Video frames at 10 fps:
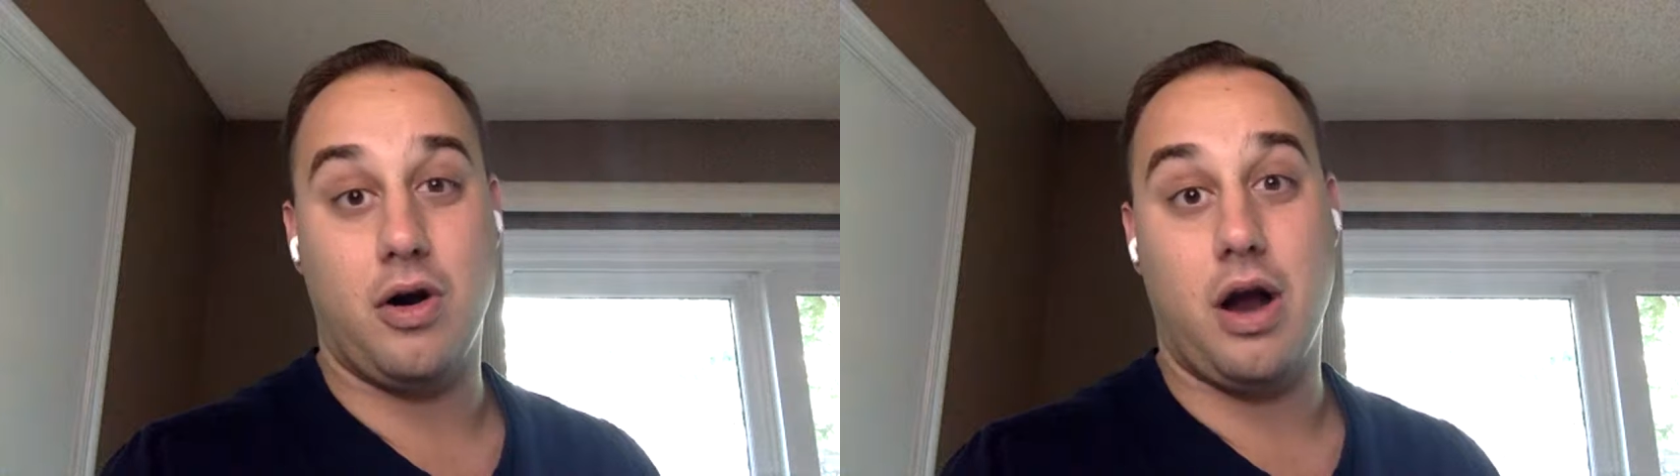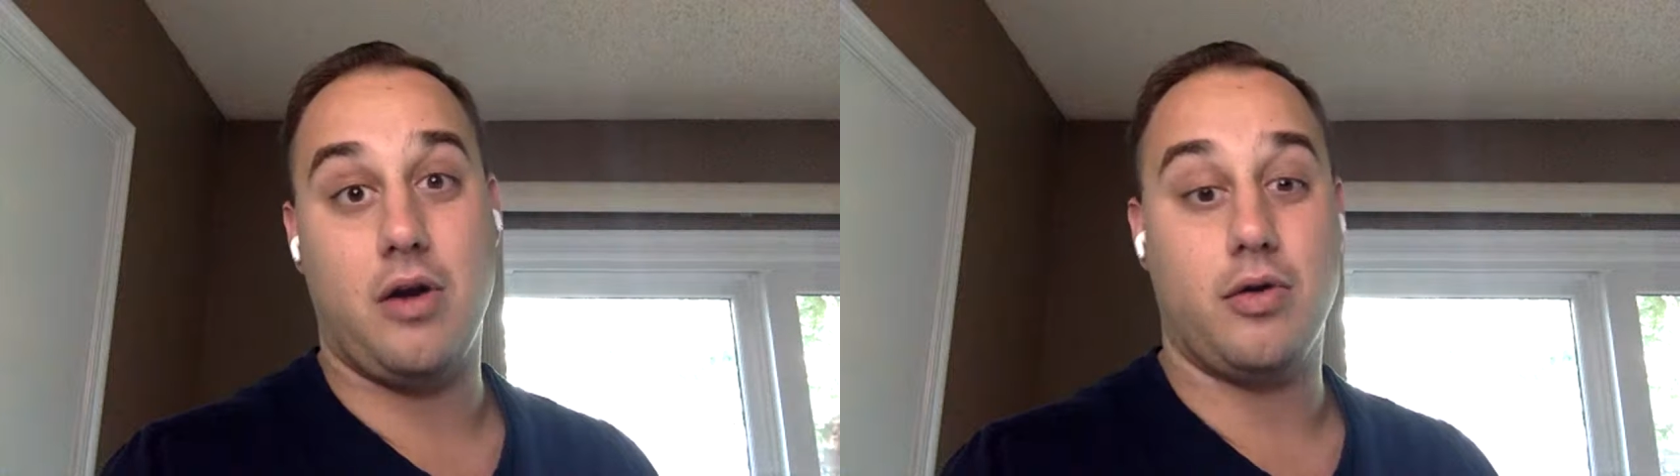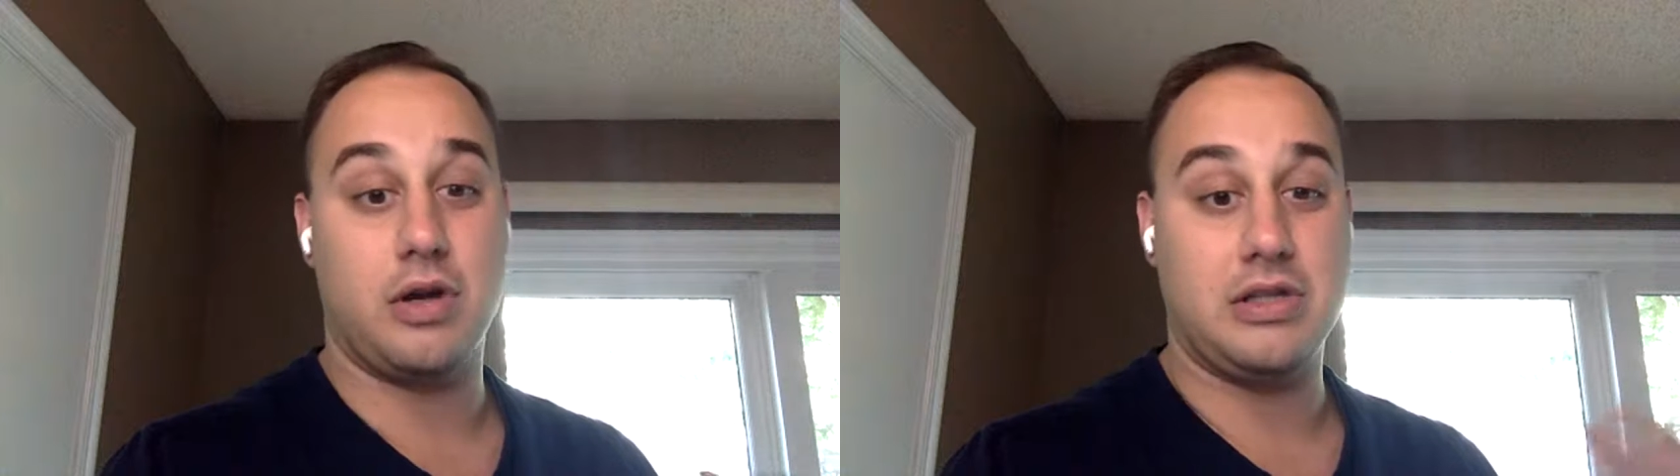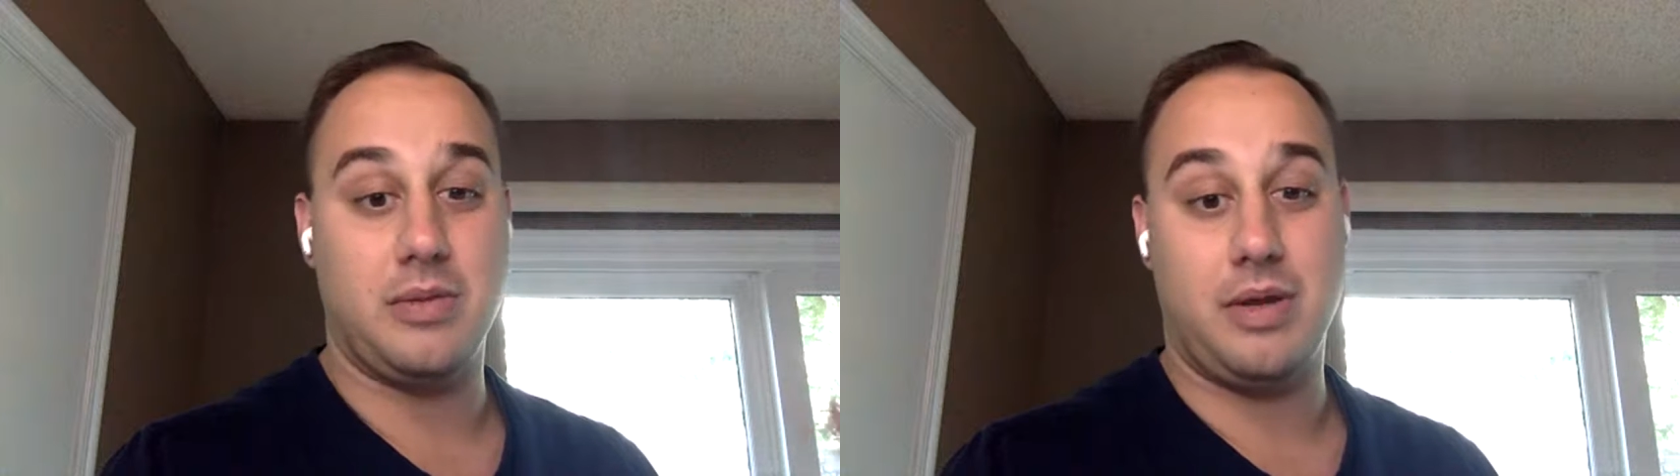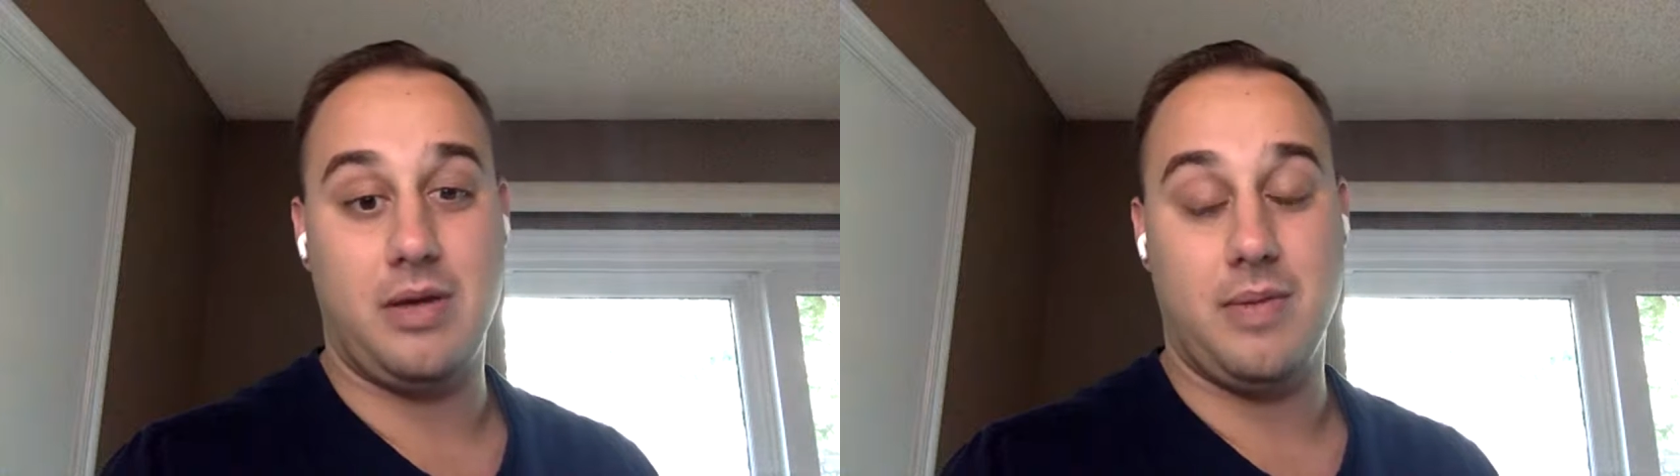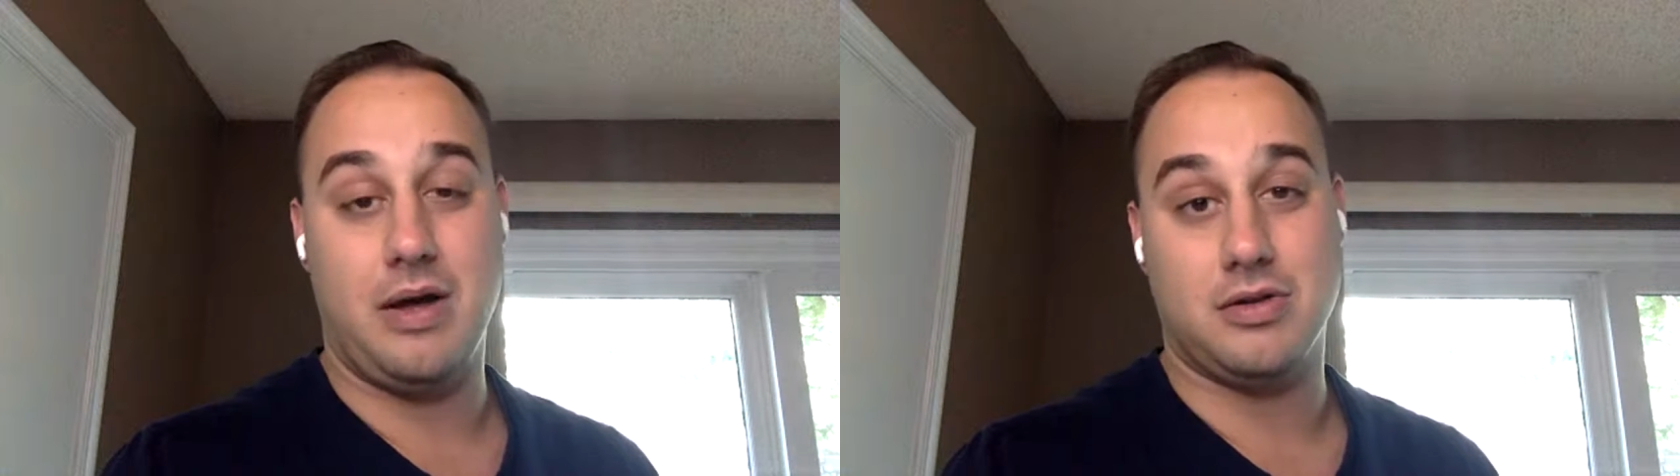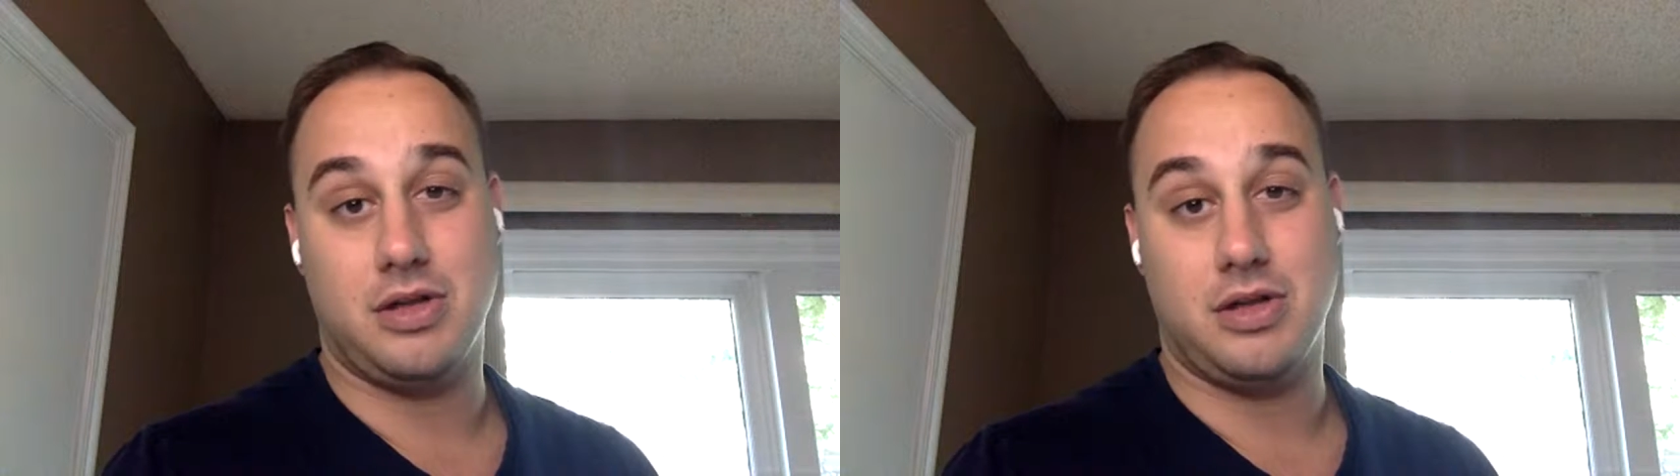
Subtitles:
I know they're going to send me emails,